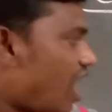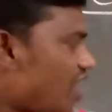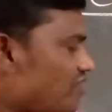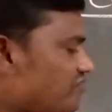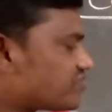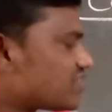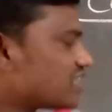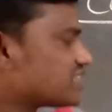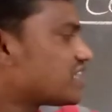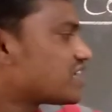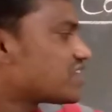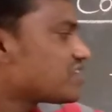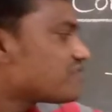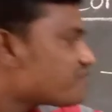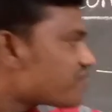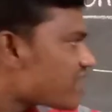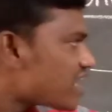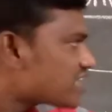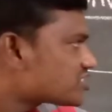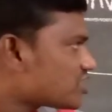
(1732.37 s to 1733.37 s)
after the
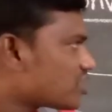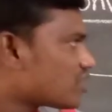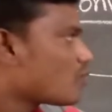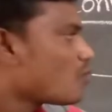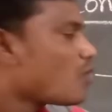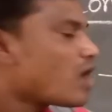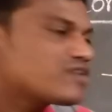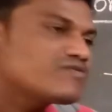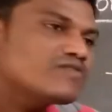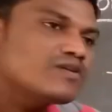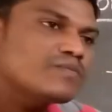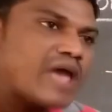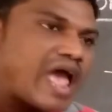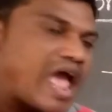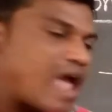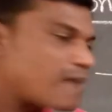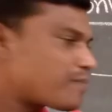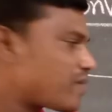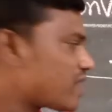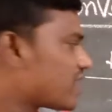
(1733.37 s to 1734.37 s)
refraction, what will
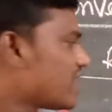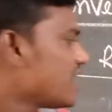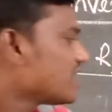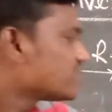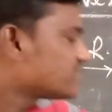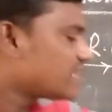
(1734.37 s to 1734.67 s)
happen?